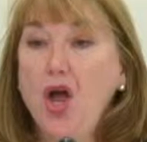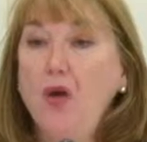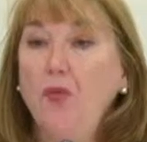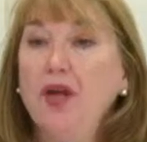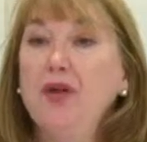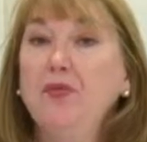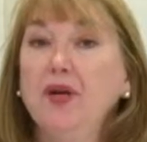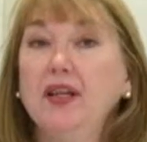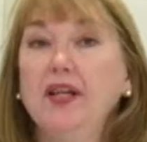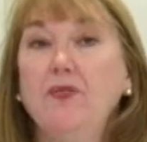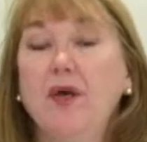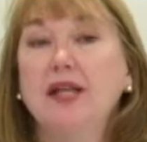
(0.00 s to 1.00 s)
We
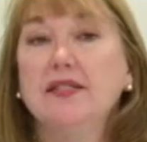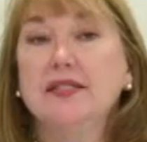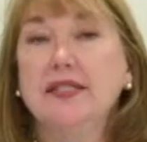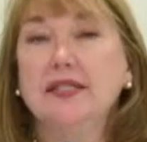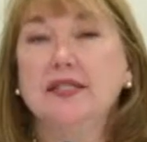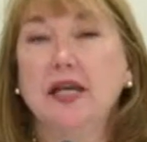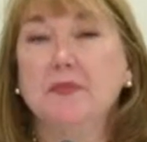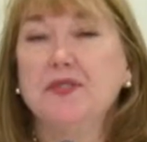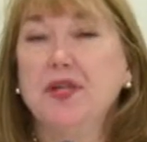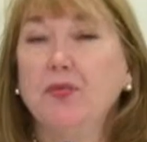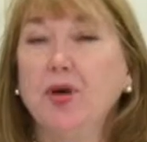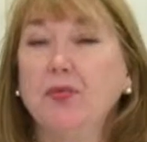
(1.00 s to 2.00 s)
really want systems,
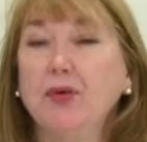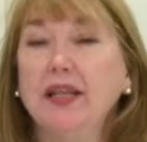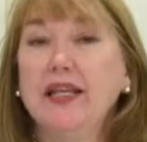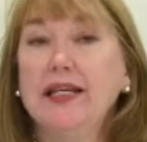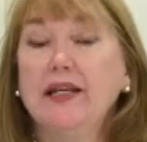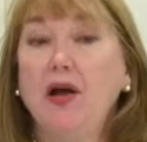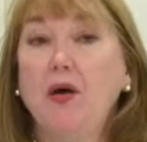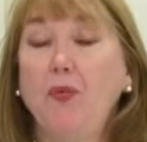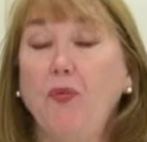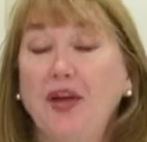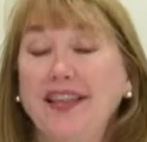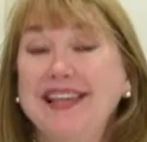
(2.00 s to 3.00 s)
and we're really
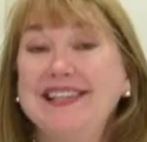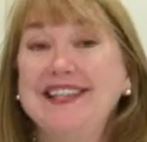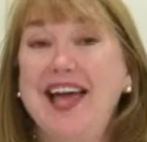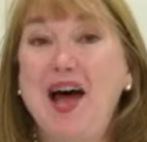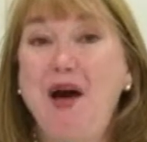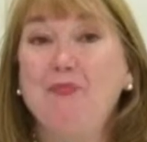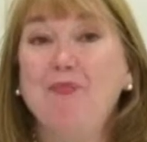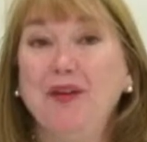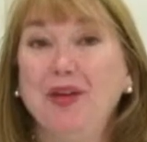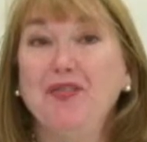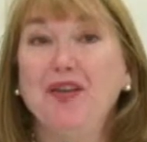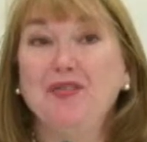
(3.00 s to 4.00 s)
willing to help
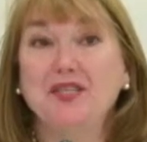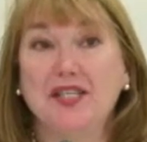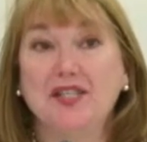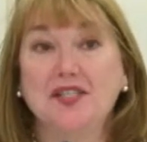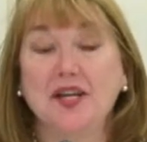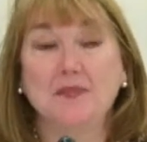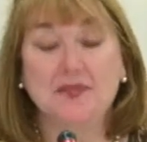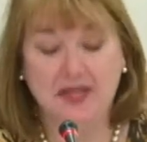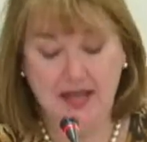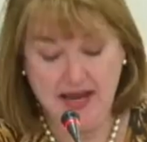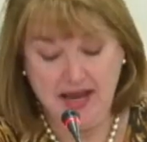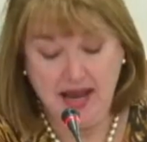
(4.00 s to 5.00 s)
build those systems
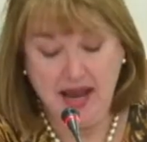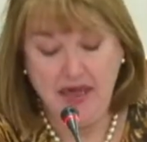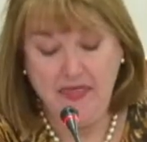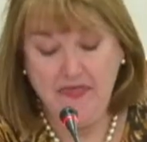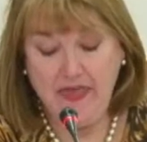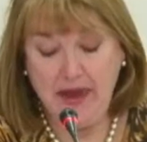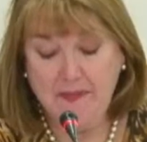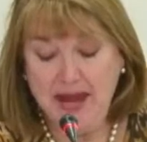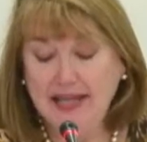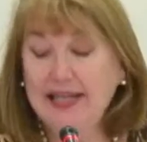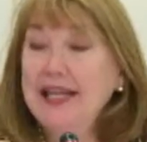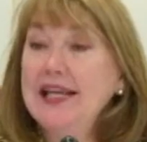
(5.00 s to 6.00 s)
that
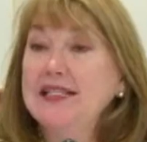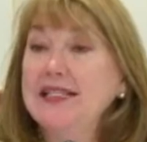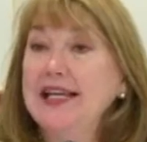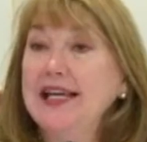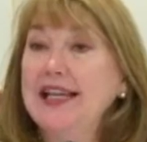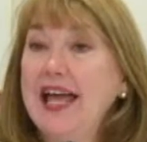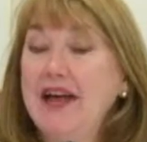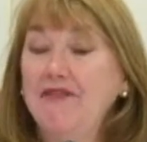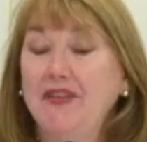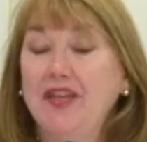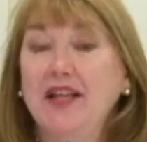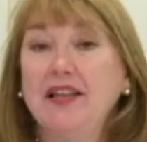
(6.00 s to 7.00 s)
make it easy, again,
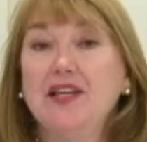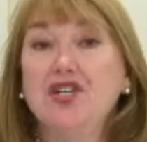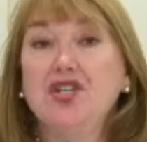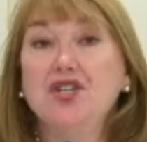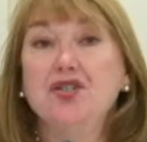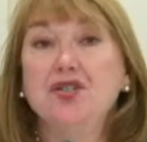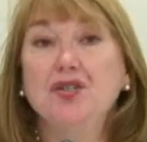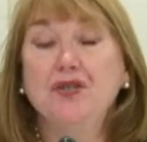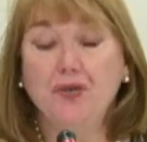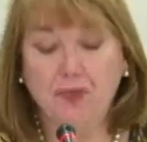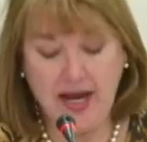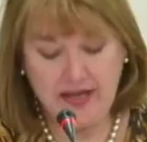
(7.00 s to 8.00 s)
for the clinician to do
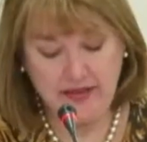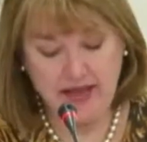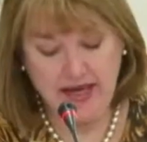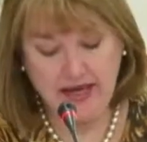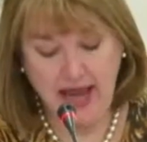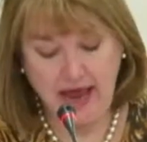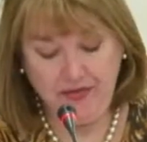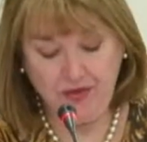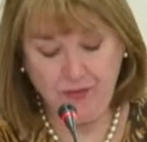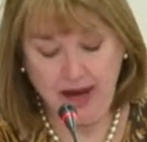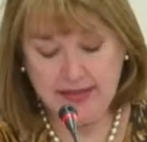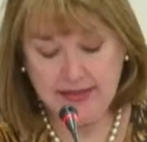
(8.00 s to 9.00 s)
the right thing at the
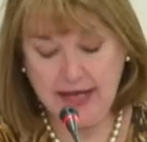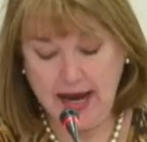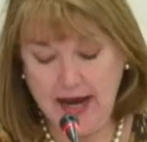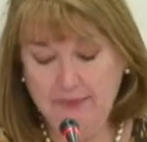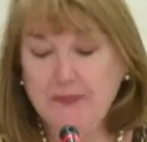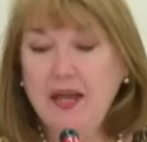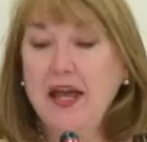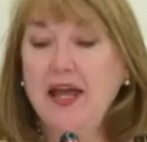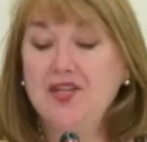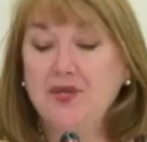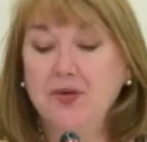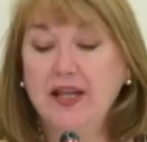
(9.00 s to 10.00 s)
right time
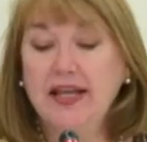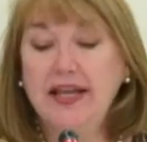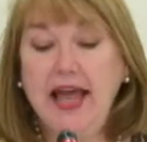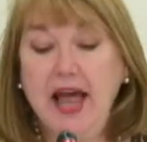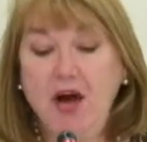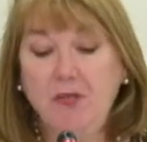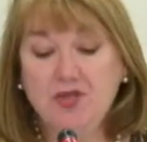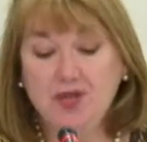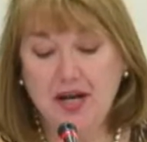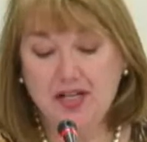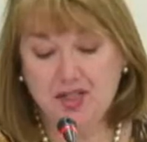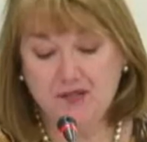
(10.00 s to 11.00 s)
and to really help
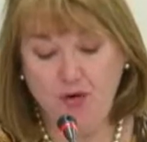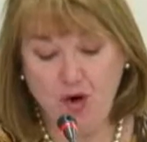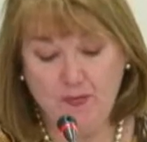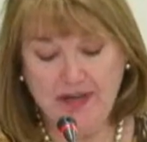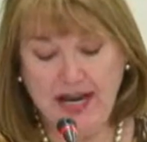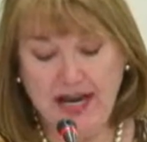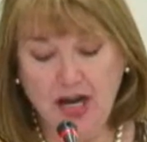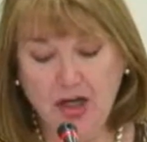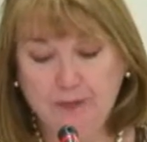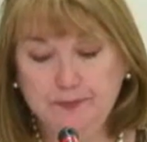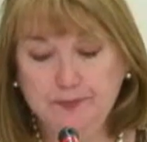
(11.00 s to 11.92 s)
transform care.